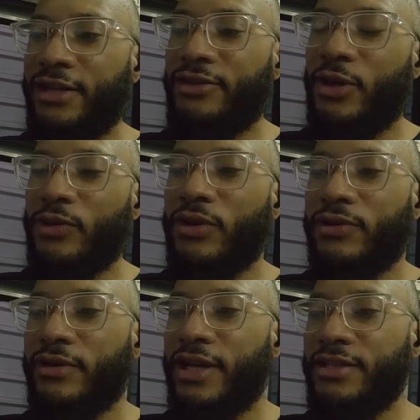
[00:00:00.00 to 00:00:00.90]
Don't go
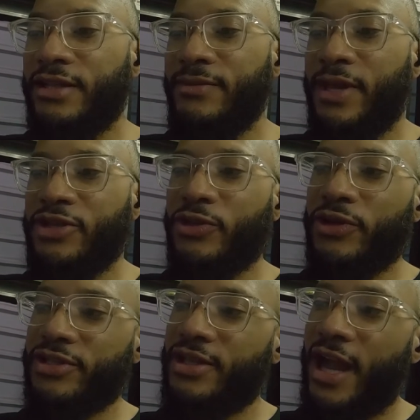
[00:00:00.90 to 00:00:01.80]
crazy. Make
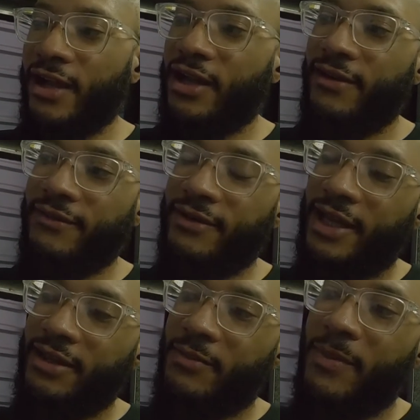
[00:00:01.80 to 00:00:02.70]
sure it's not covering
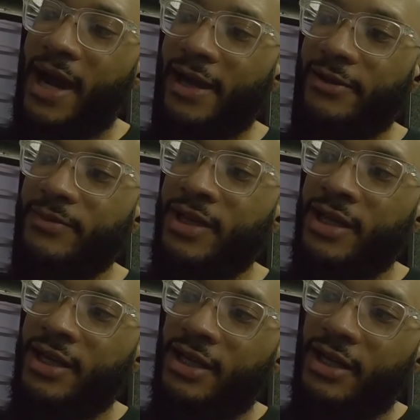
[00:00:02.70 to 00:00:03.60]
like the bottom
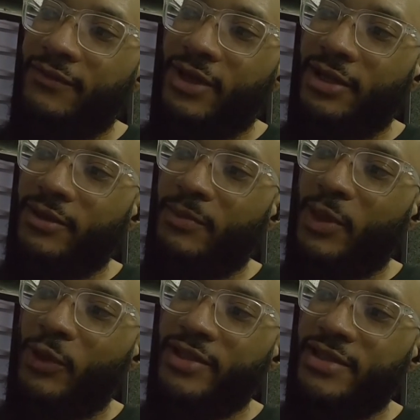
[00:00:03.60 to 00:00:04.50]
of the
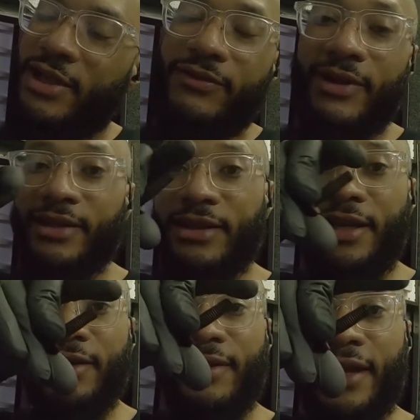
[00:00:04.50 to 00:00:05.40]
bolt itself right
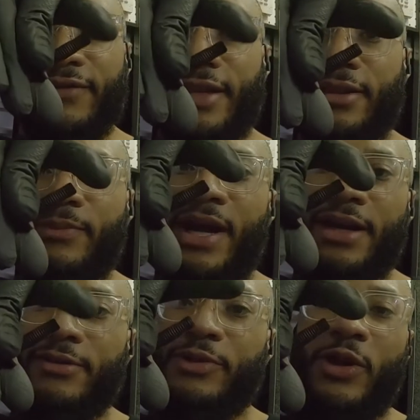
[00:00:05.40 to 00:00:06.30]
there. Like if it's at the
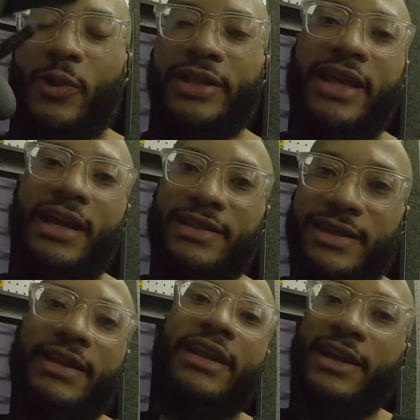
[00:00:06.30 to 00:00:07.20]
bottom, you don't want that, because
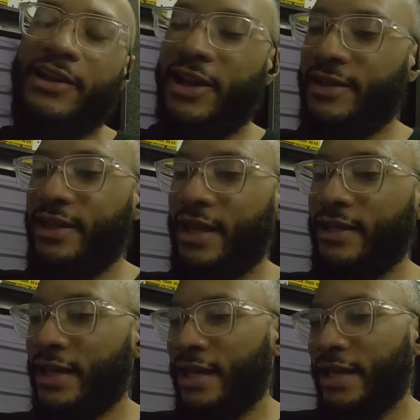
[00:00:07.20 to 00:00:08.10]
it can get in your
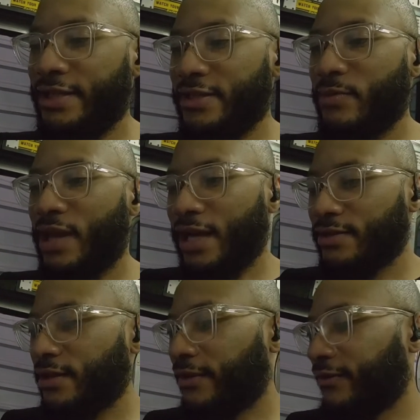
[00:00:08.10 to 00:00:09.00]
intake and just block stuff